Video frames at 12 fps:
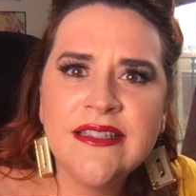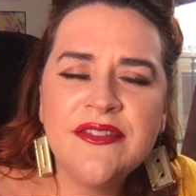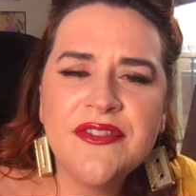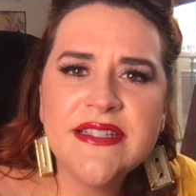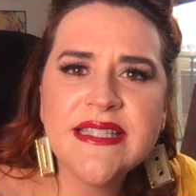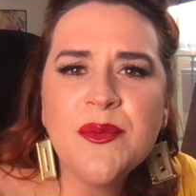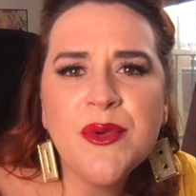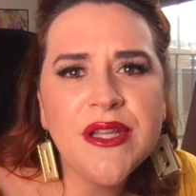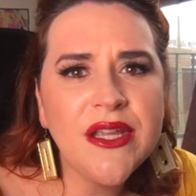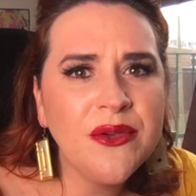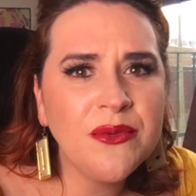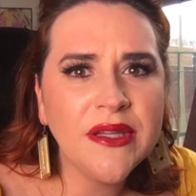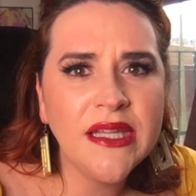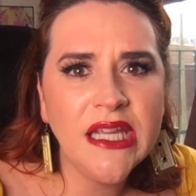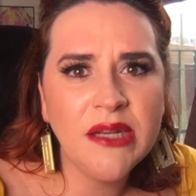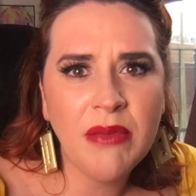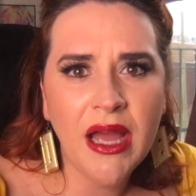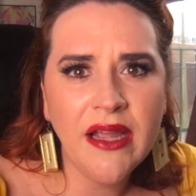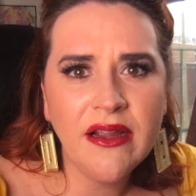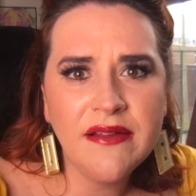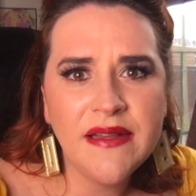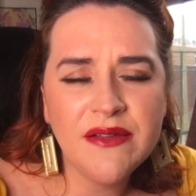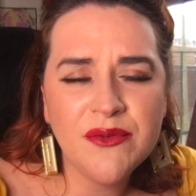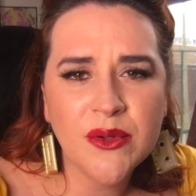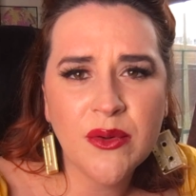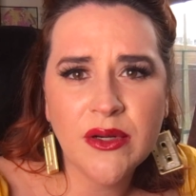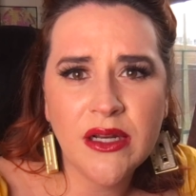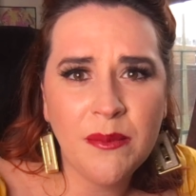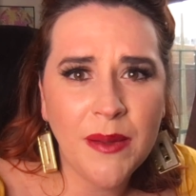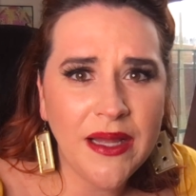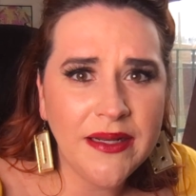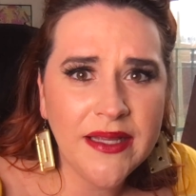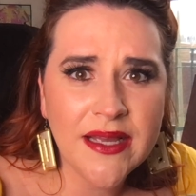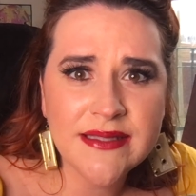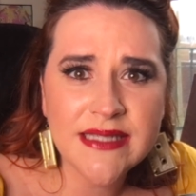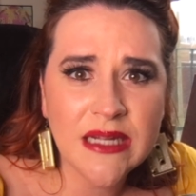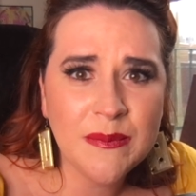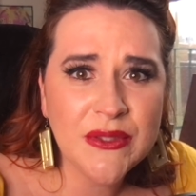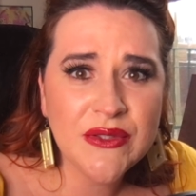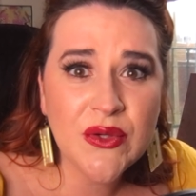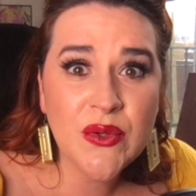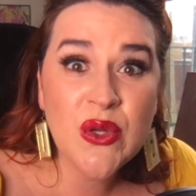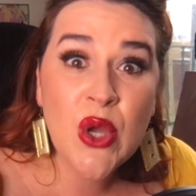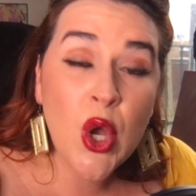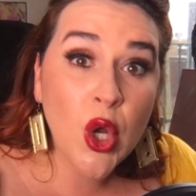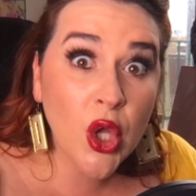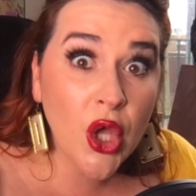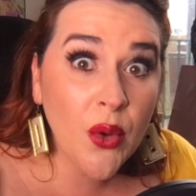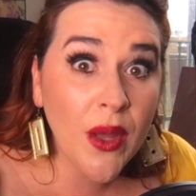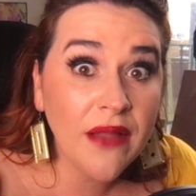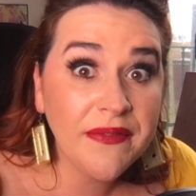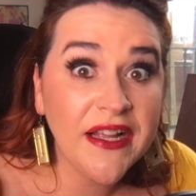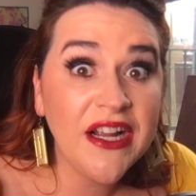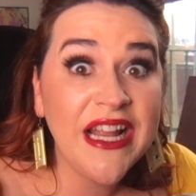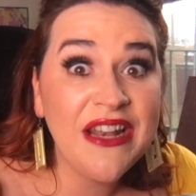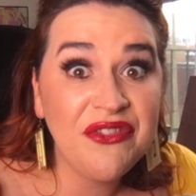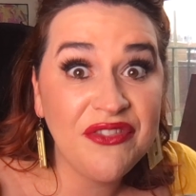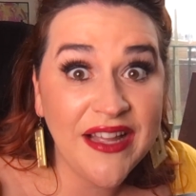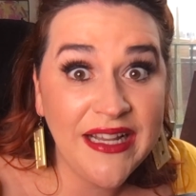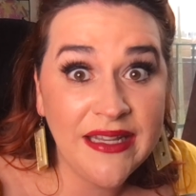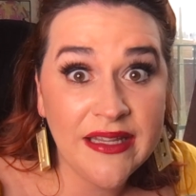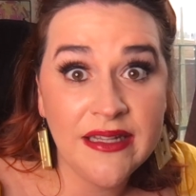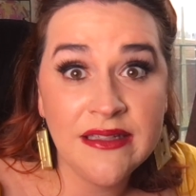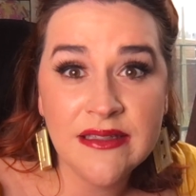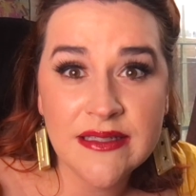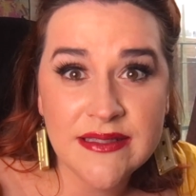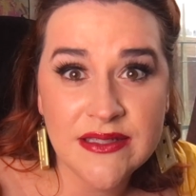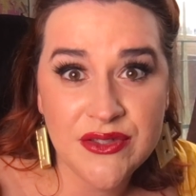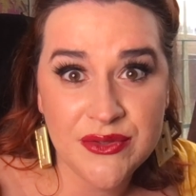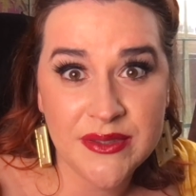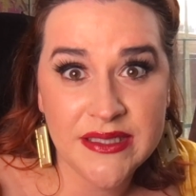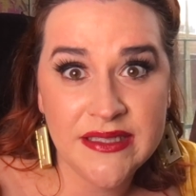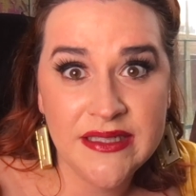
If it's someone that you really admire and they've recorded a podcast episode, go out there and find it and listen to it.